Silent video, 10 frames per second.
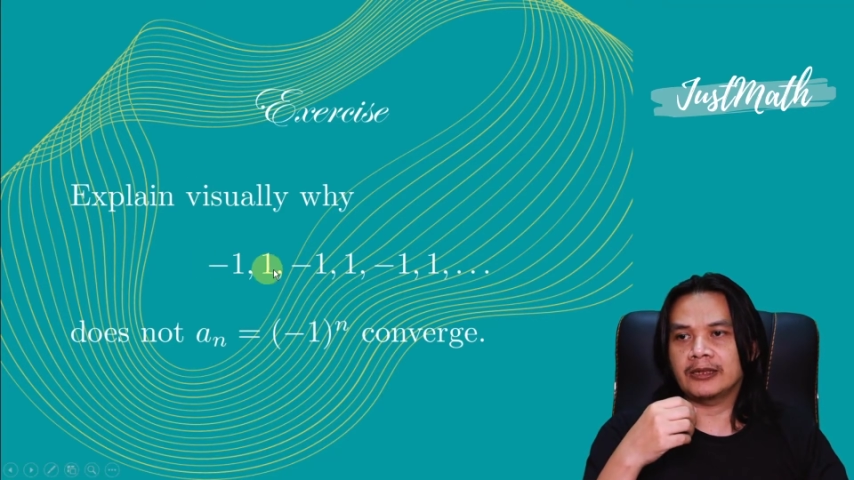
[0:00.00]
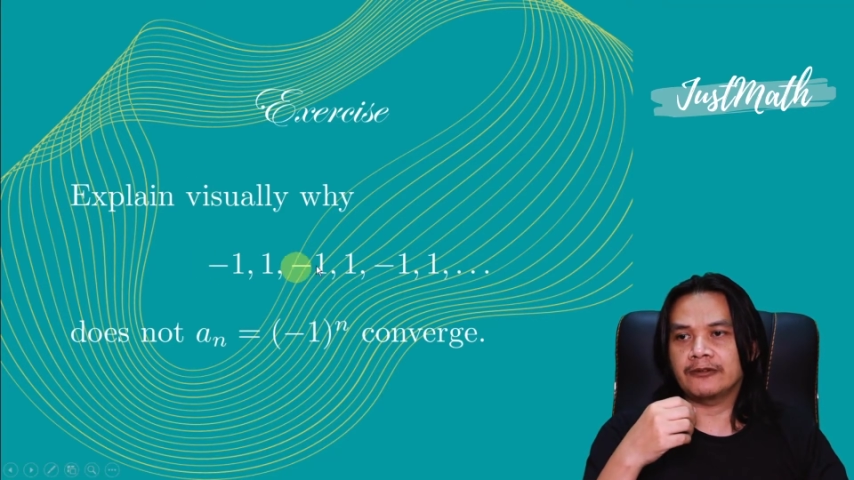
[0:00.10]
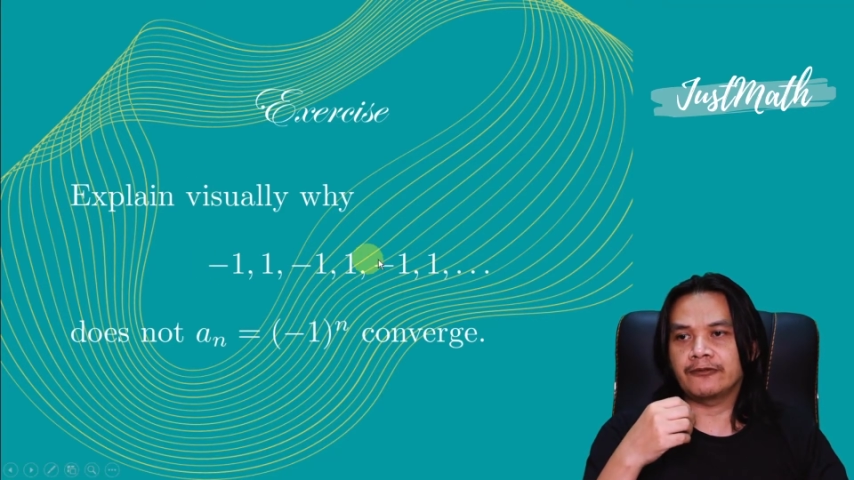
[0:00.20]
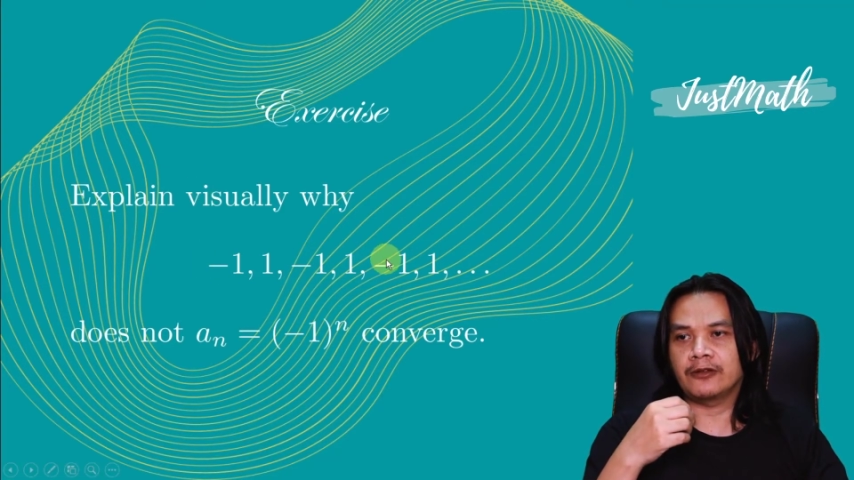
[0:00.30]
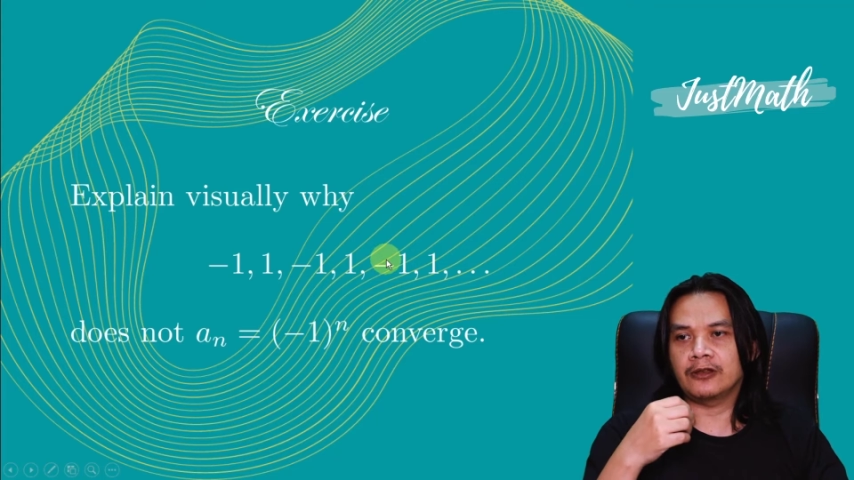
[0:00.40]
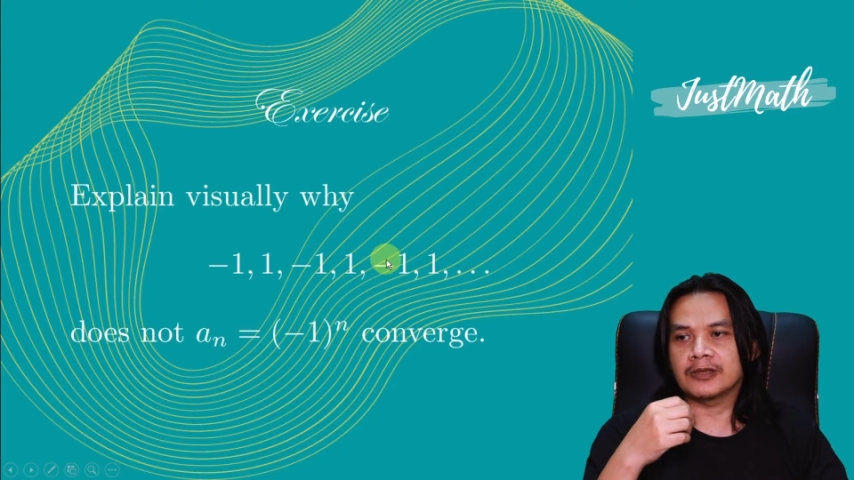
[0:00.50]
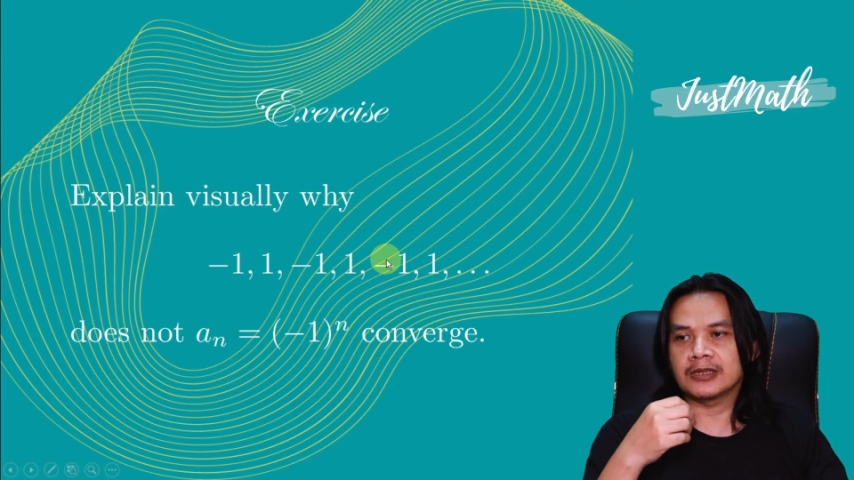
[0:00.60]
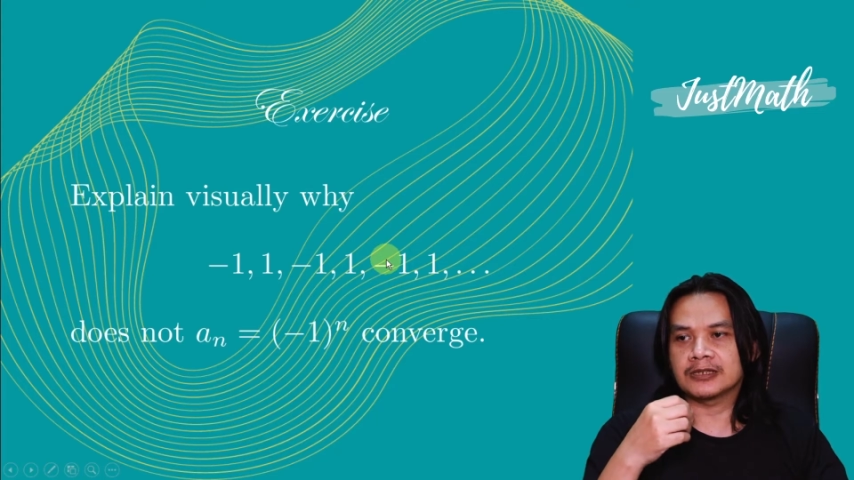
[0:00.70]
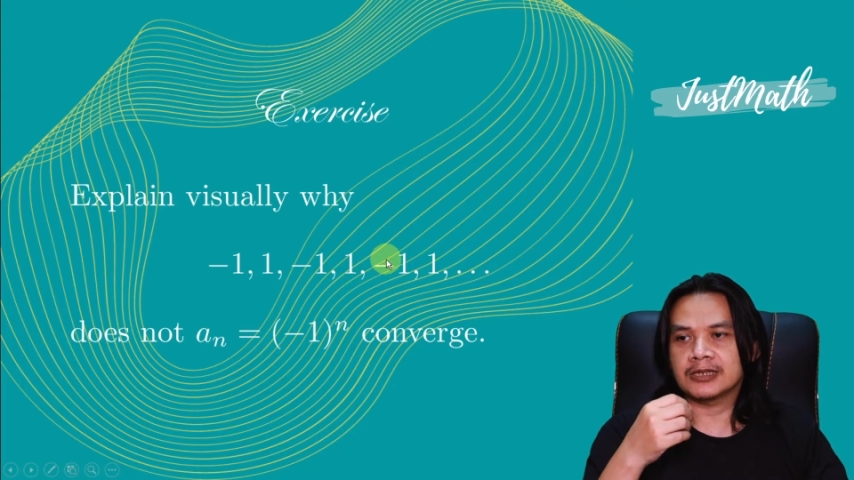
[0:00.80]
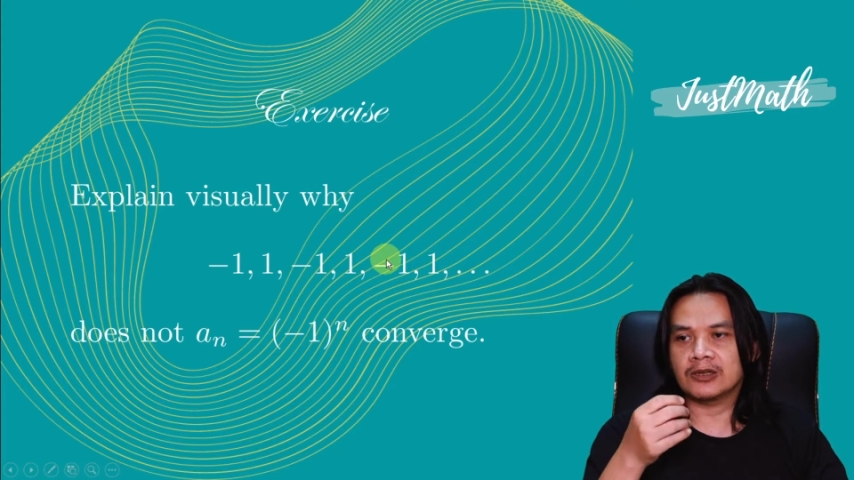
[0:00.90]
the
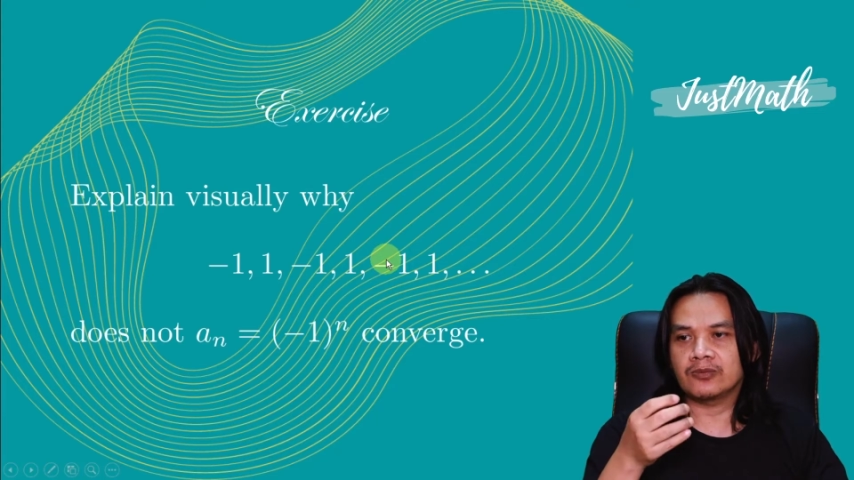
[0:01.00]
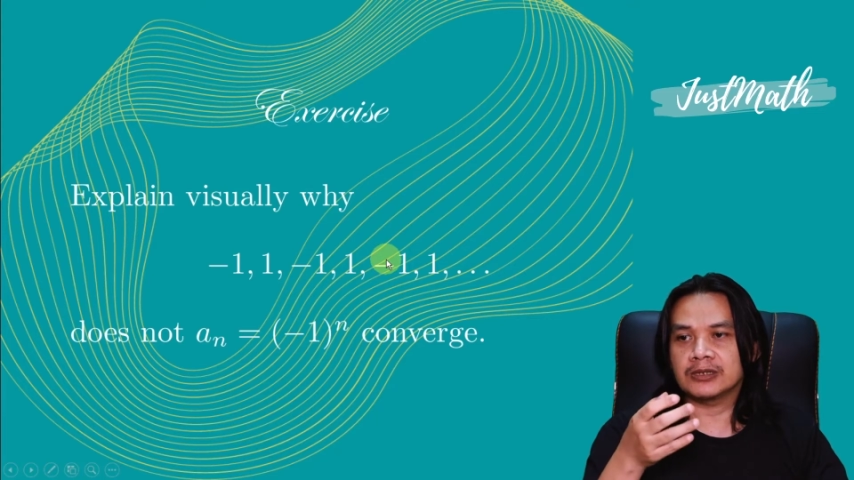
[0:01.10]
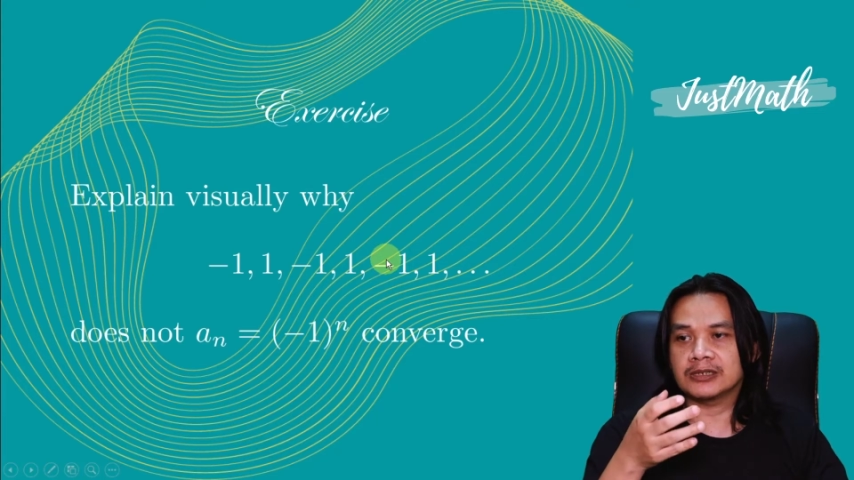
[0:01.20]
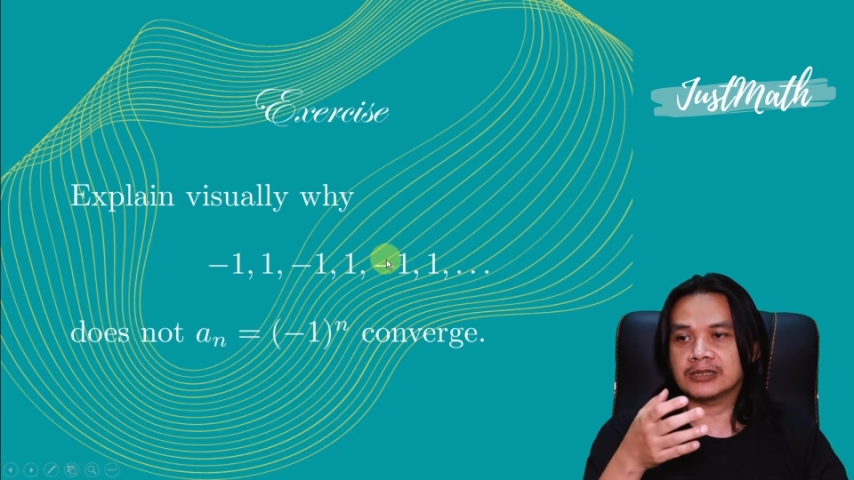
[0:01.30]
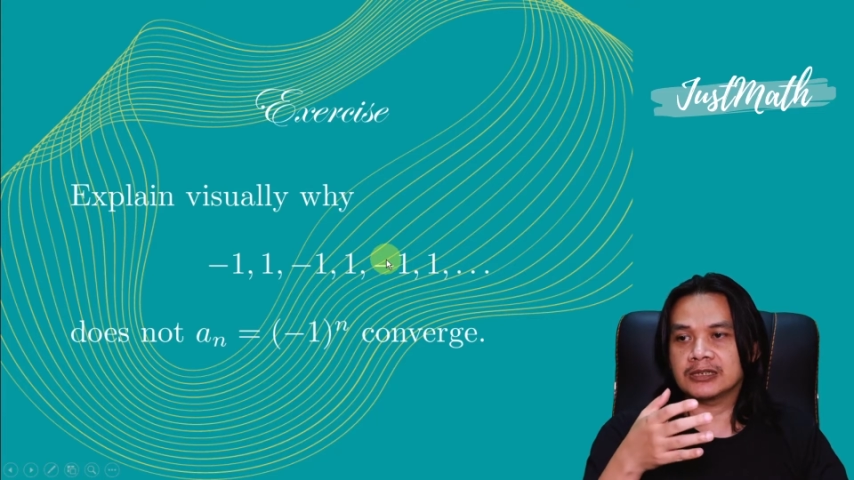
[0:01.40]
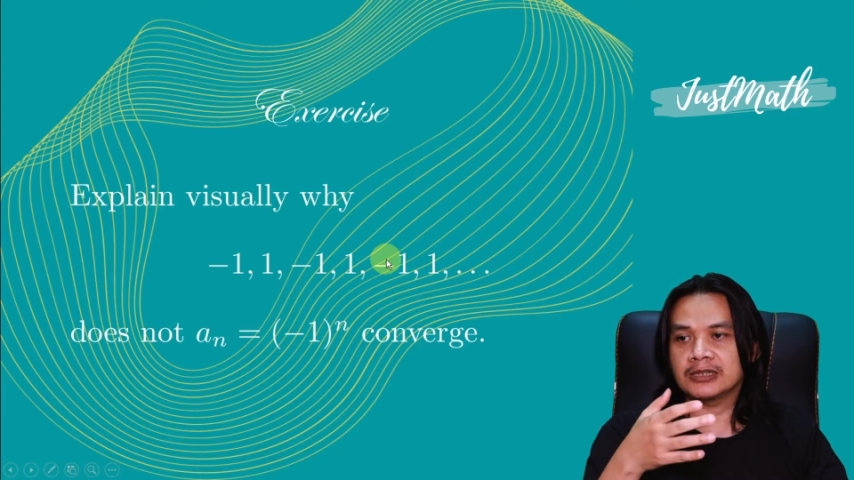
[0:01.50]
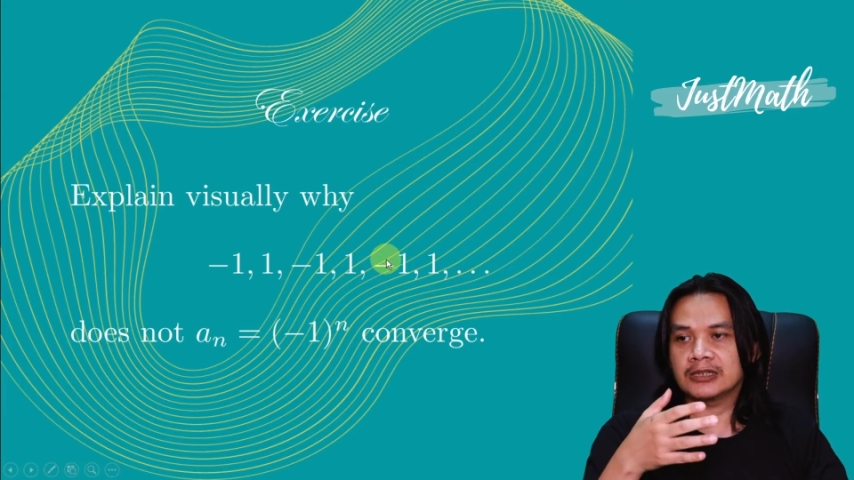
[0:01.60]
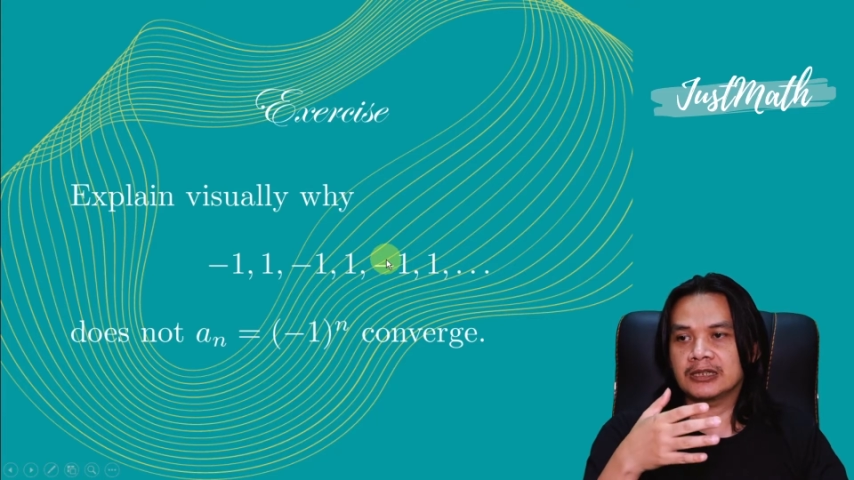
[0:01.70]
following sequence